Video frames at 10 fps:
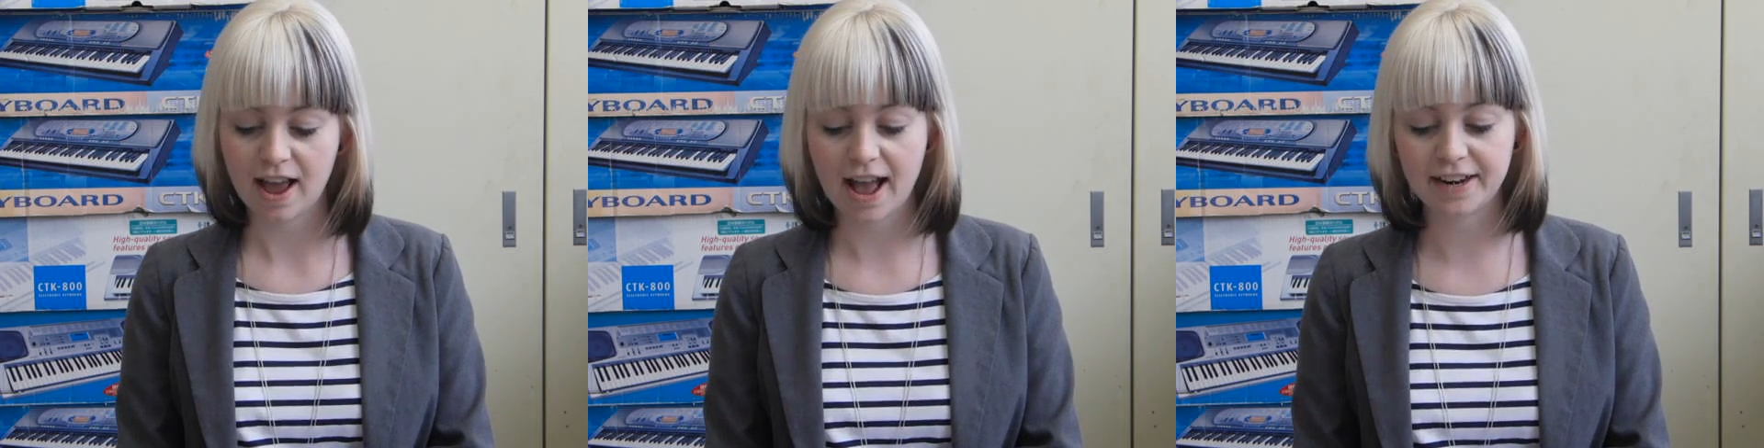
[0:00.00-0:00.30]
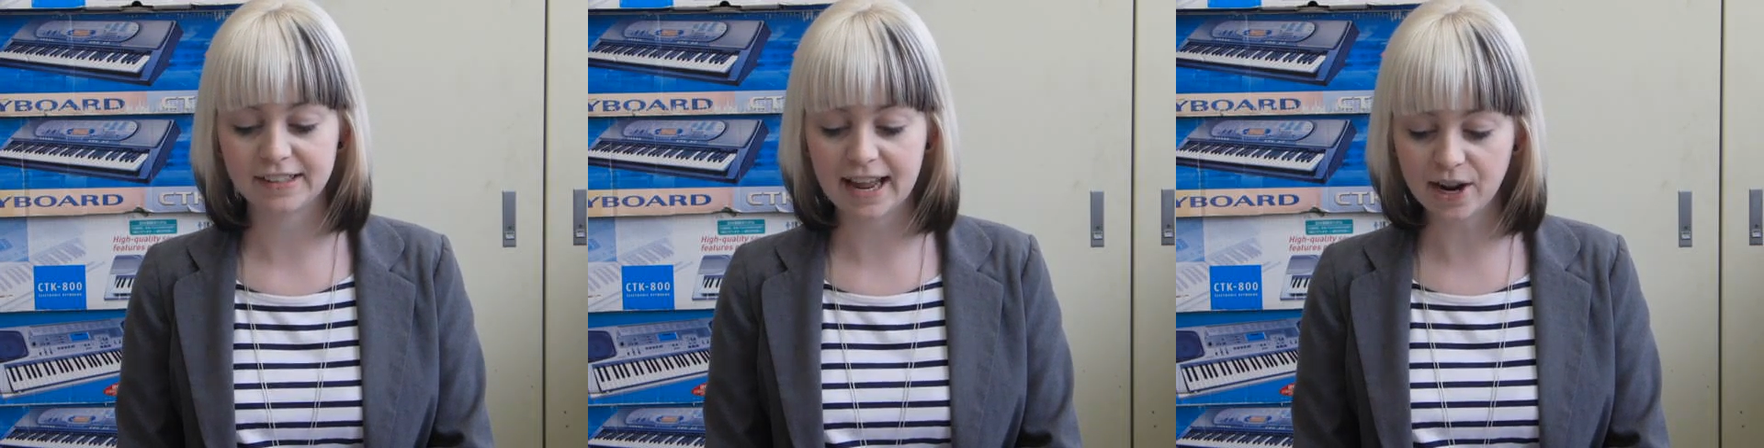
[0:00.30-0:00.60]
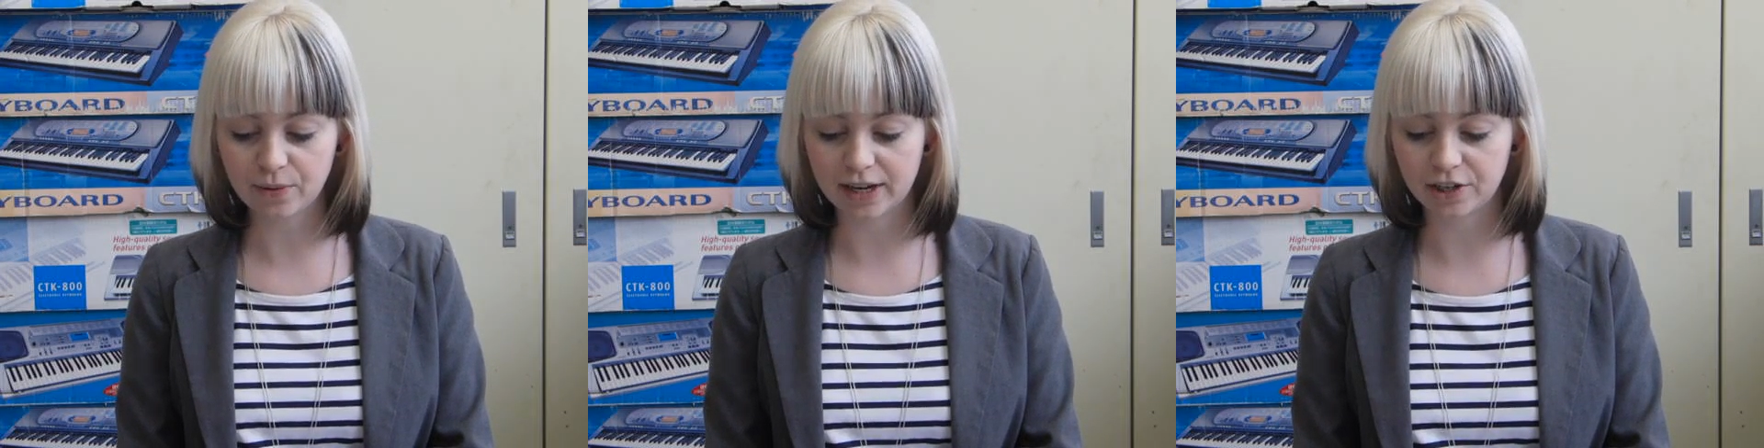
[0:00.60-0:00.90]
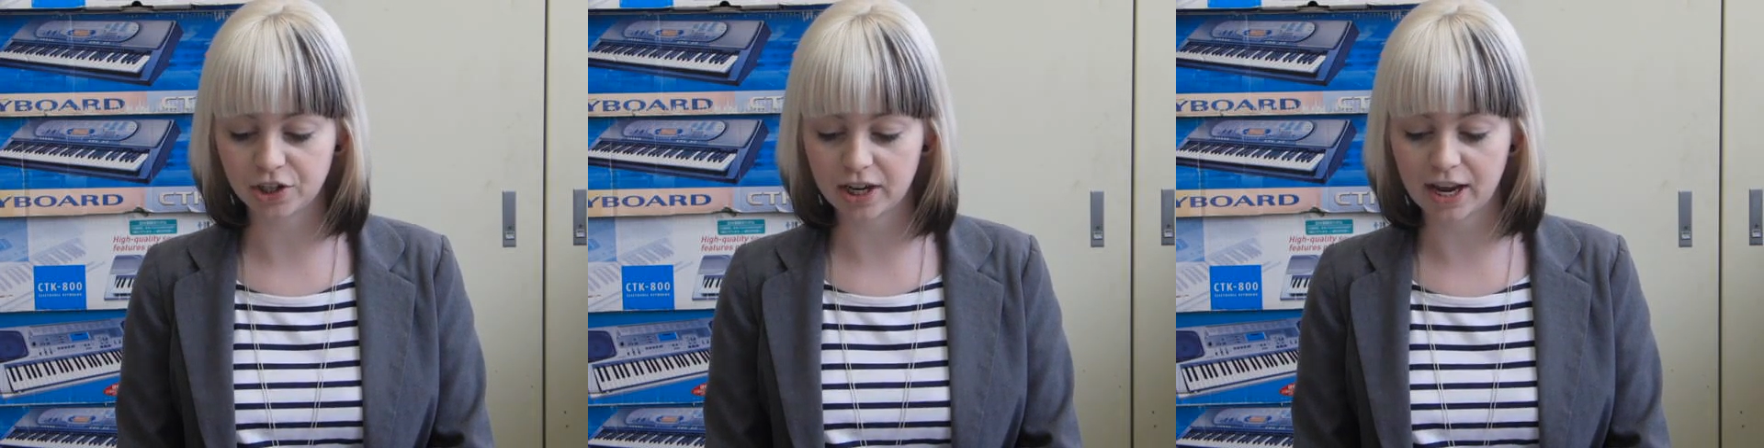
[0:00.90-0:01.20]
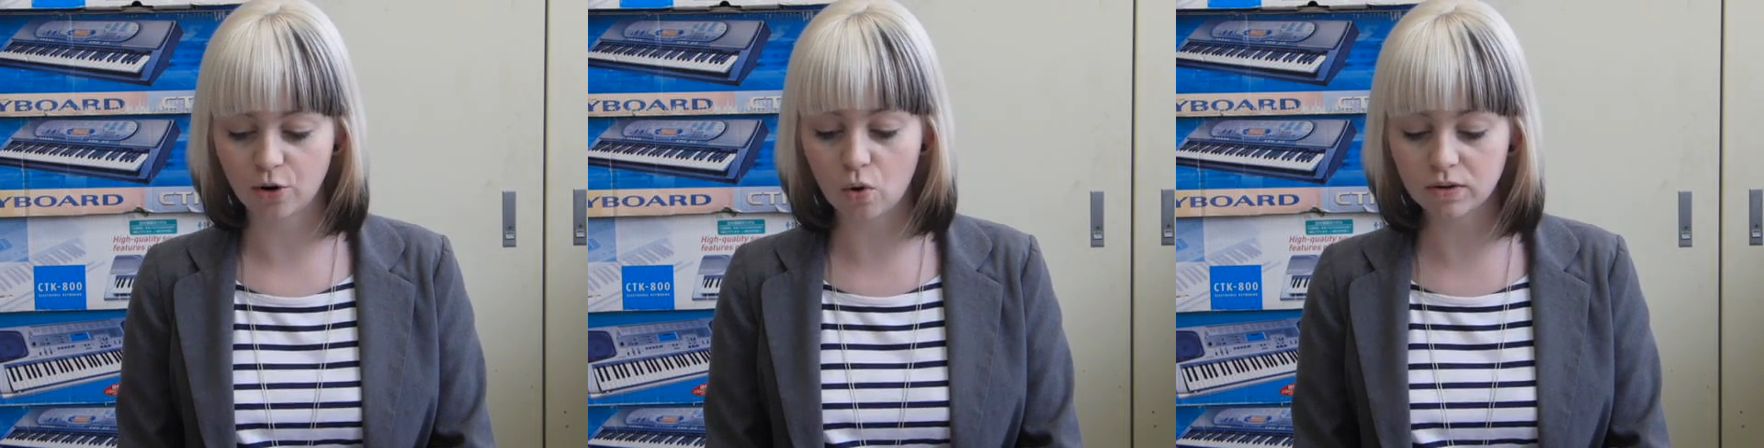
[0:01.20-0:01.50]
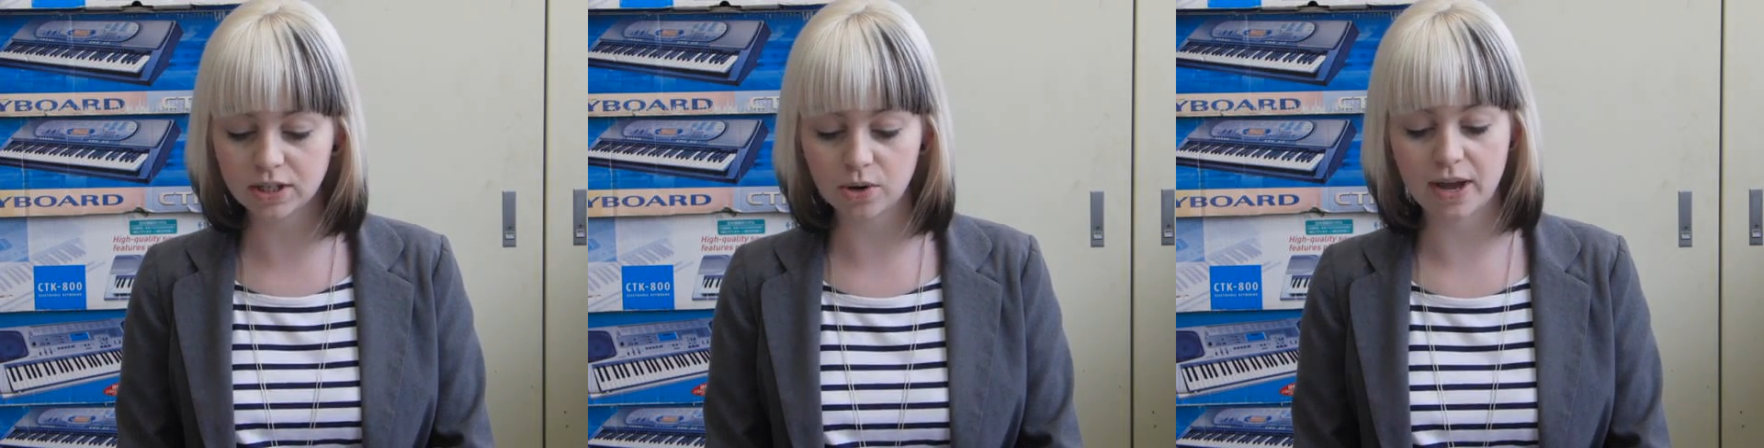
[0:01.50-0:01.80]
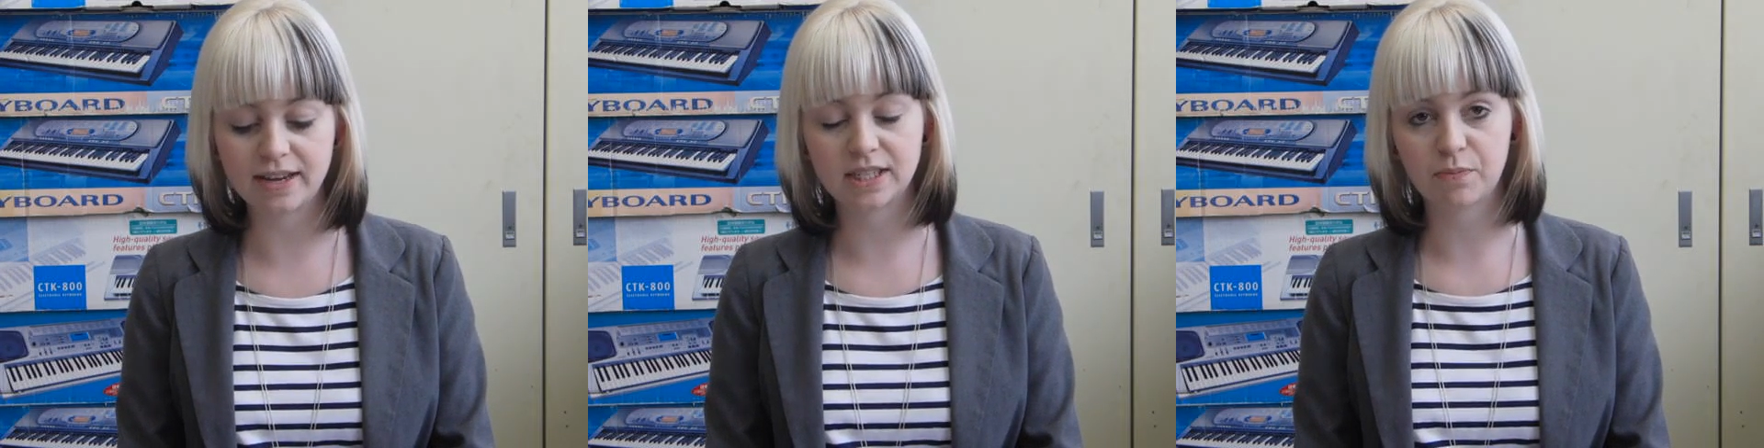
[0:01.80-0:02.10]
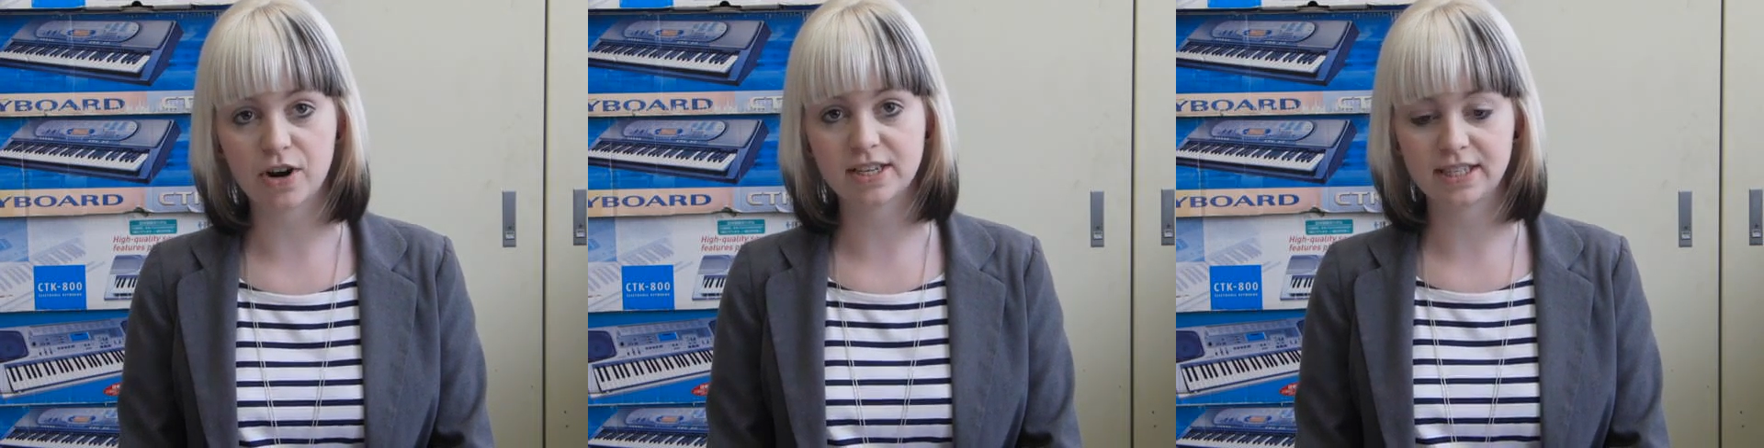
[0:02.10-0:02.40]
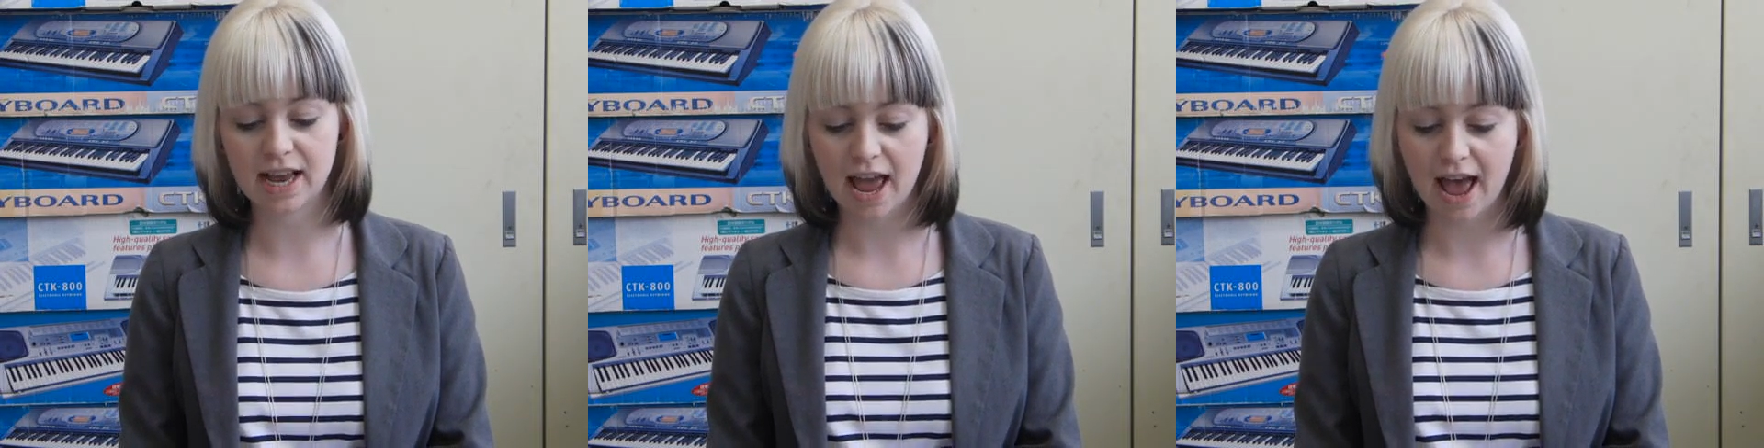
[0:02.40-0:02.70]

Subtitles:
And language can also express